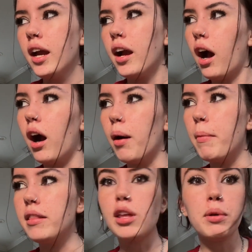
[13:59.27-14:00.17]

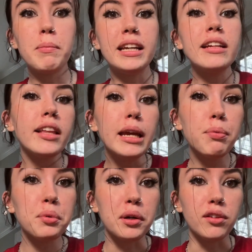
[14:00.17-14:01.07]
There were many
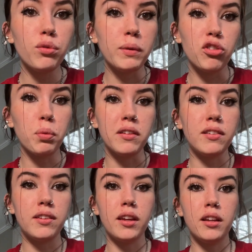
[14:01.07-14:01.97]
laborers, which was